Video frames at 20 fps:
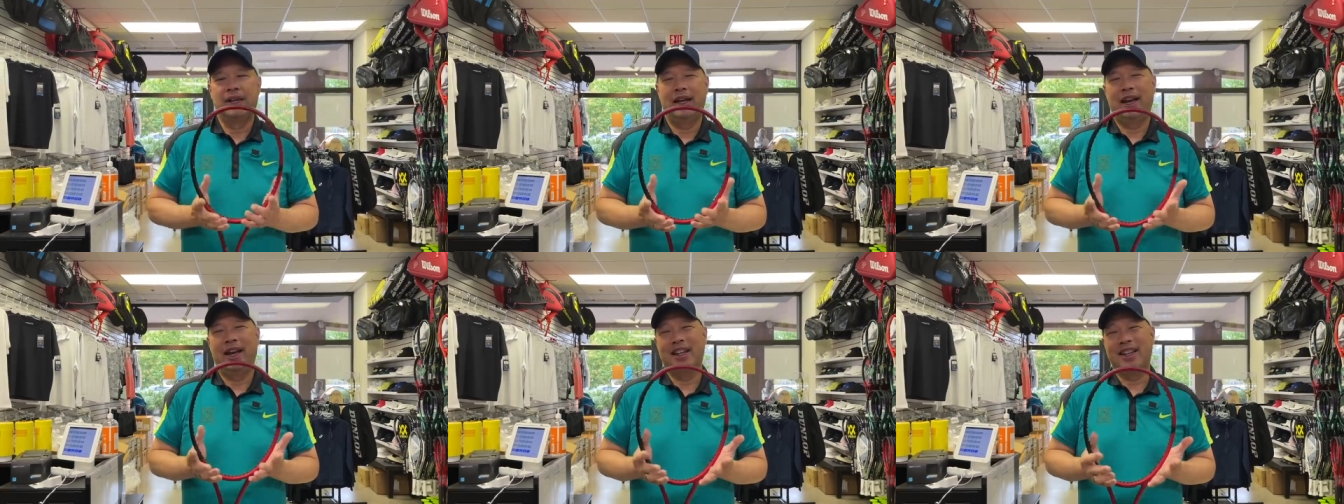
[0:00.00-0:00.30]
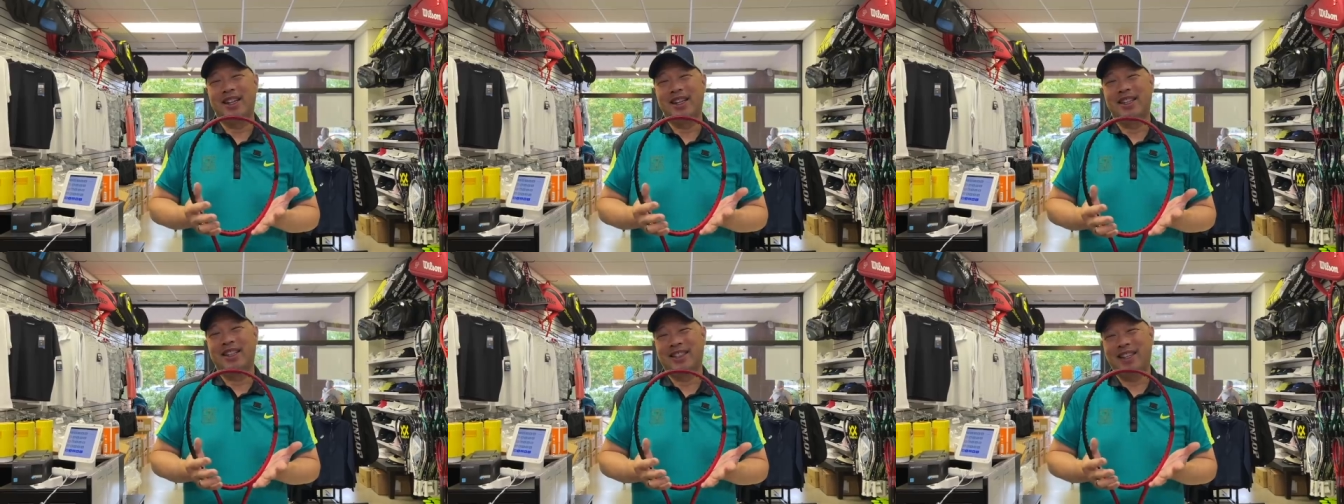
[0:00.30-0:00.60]

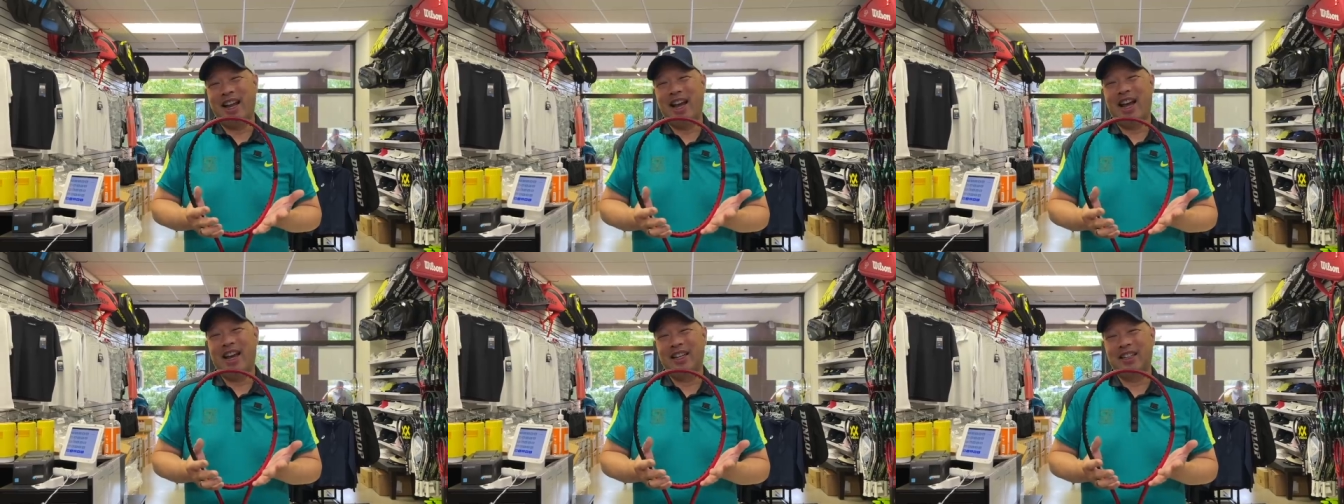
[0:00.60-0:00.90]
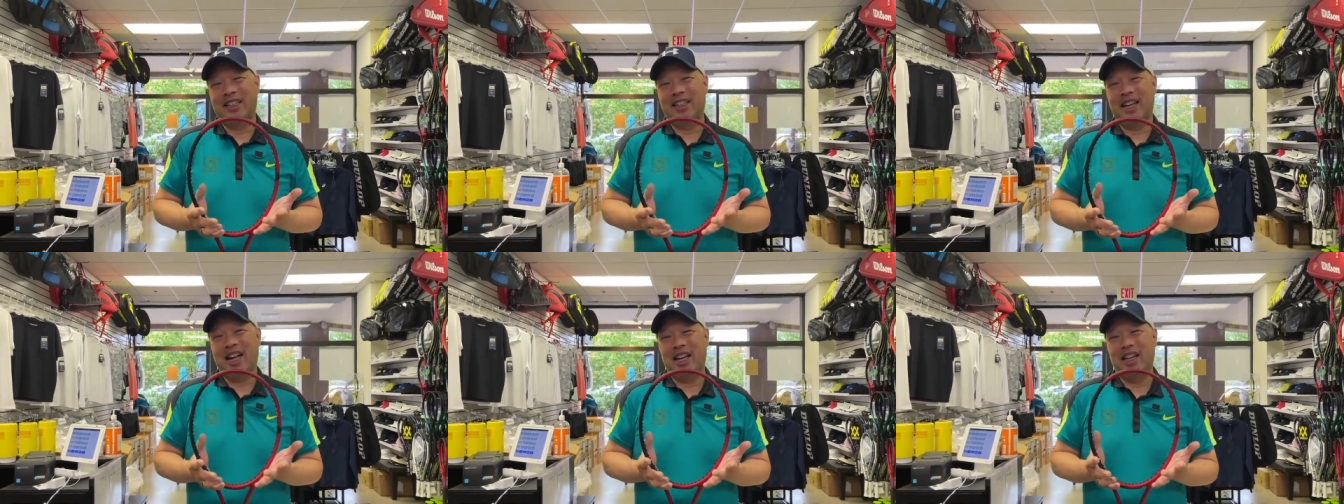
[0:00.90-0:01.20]
and is
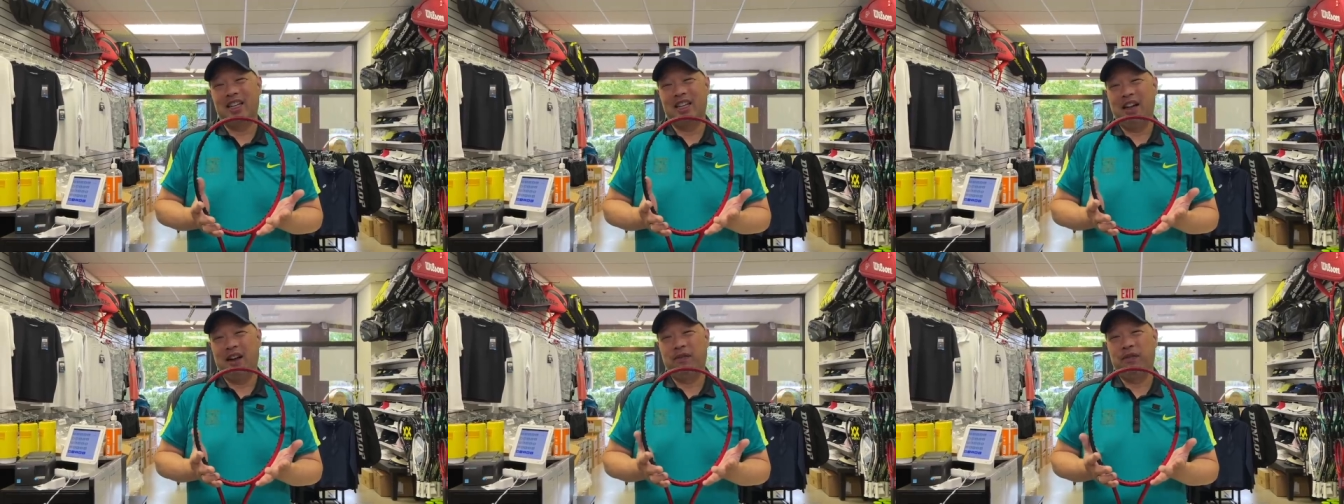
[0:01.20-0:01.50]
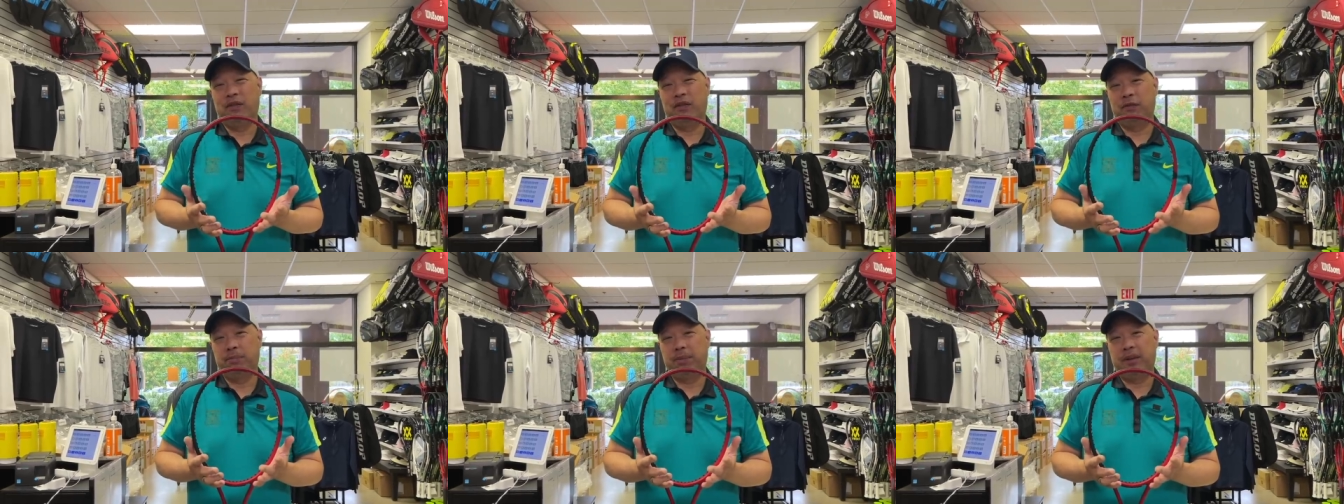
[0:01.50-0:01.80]
at that
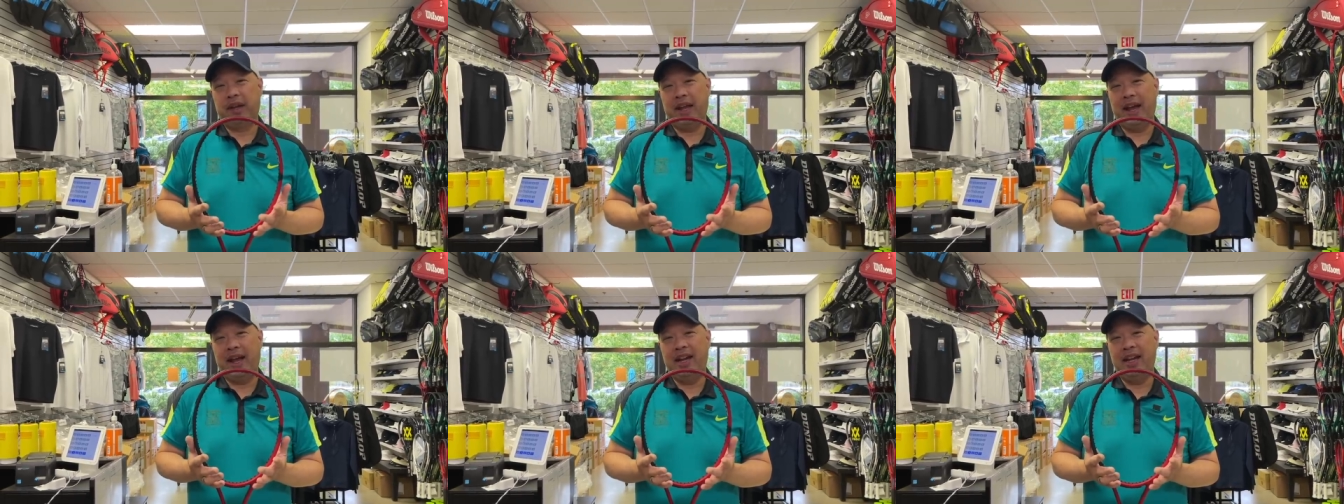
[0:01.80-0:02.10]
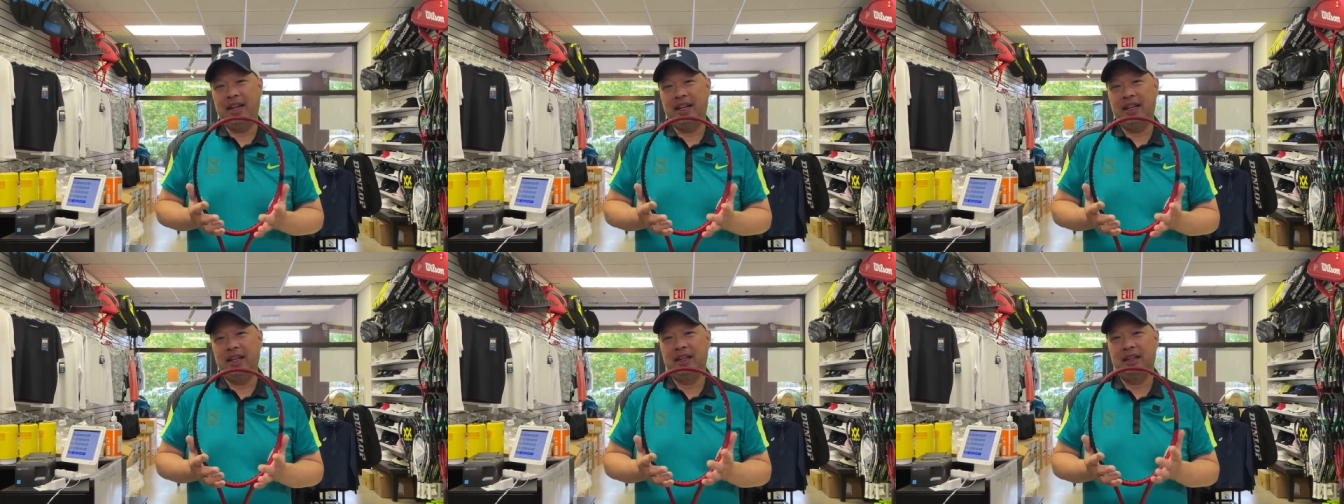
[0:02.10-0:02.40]
level of
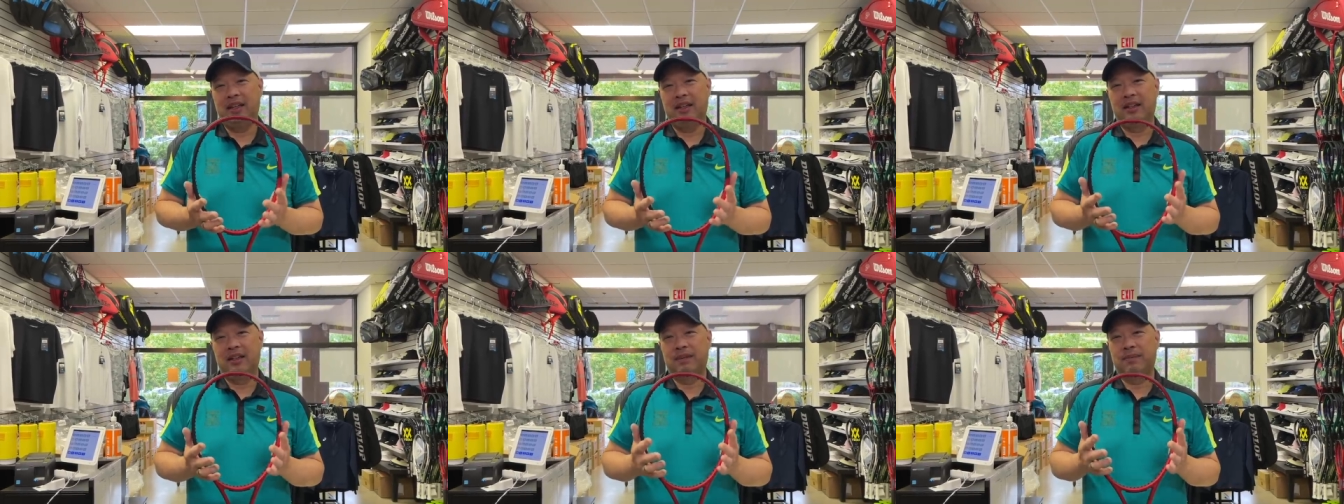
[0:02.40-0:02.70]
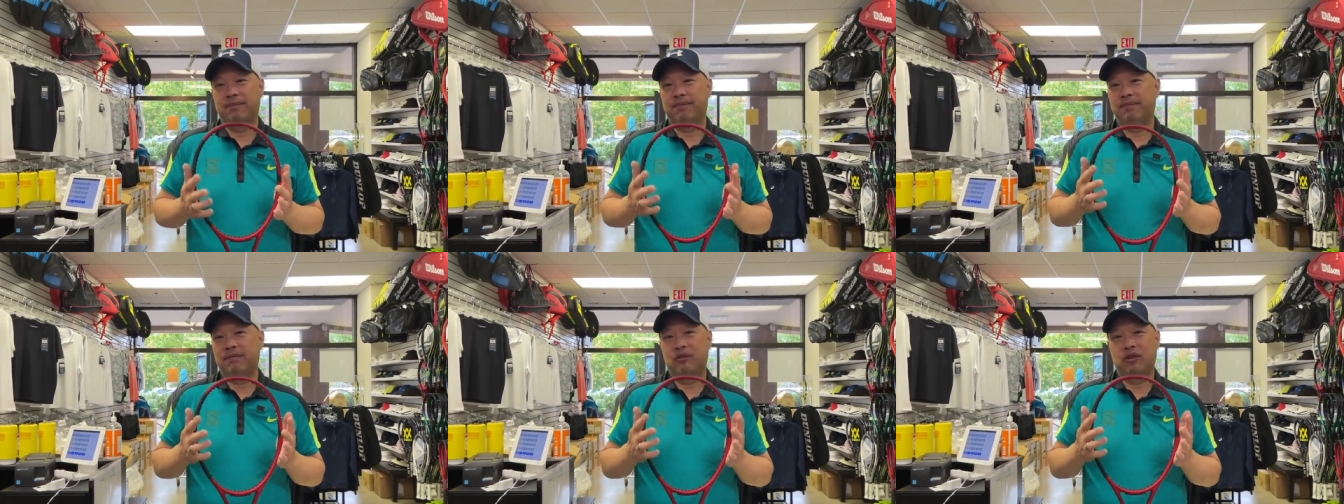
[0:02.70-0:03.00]
play,
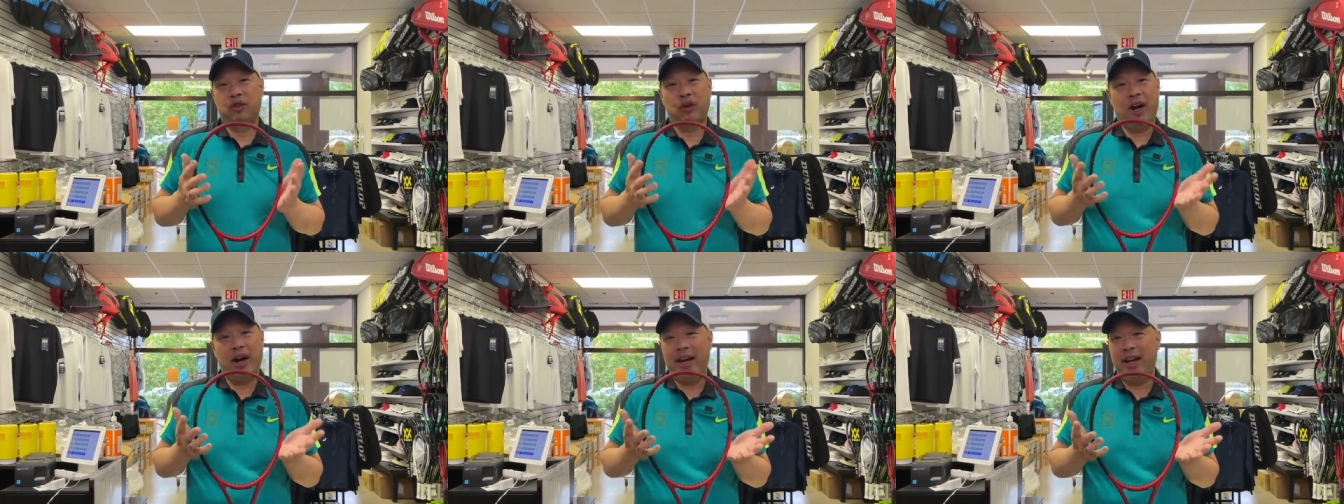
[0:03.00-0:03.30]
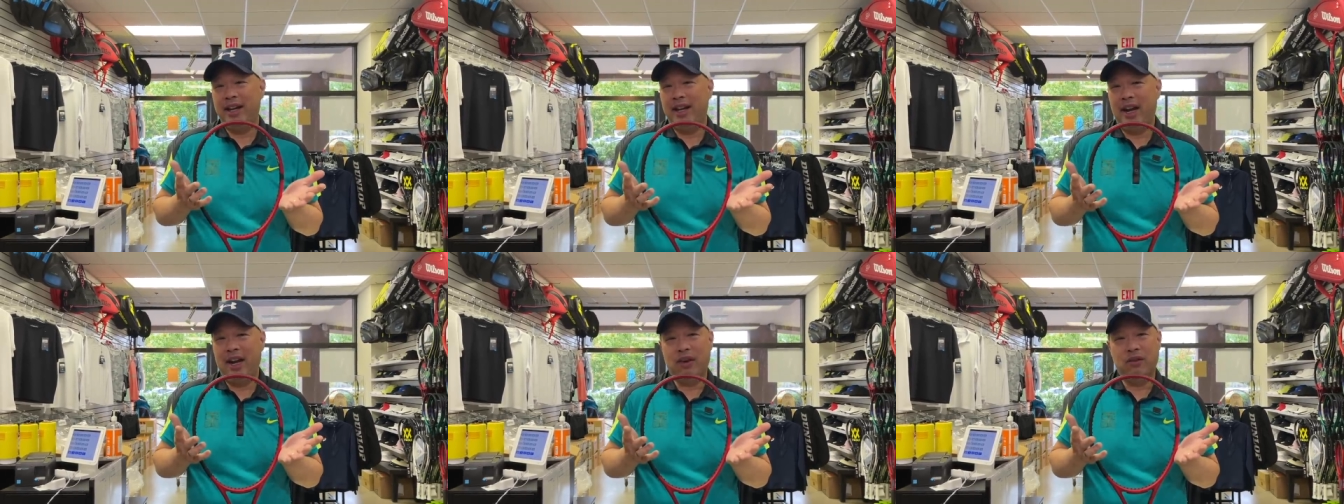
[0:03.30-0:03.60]
try
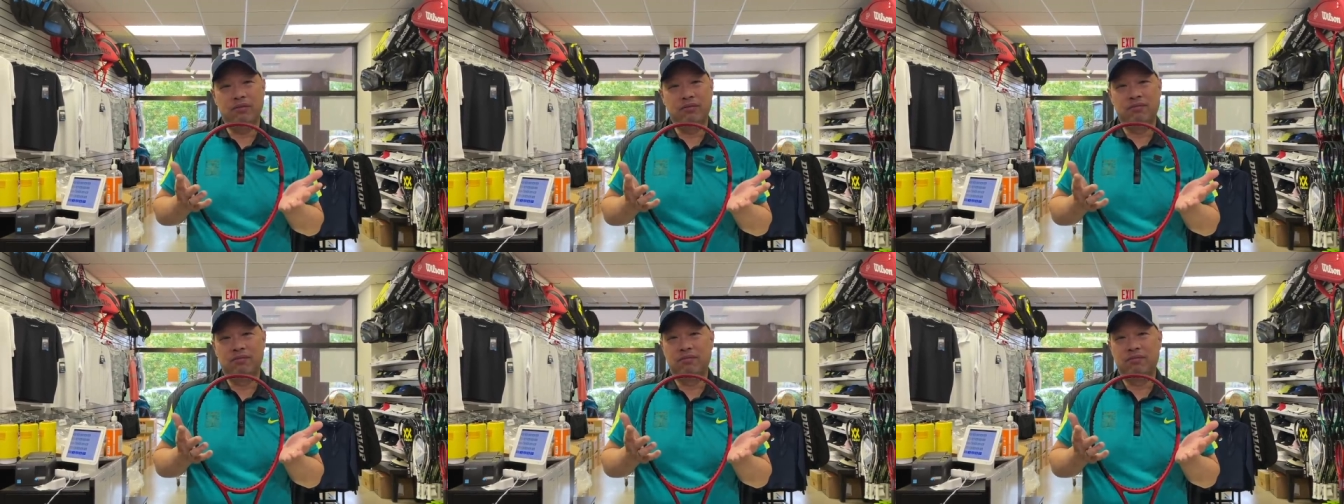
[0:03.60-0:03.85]
it out.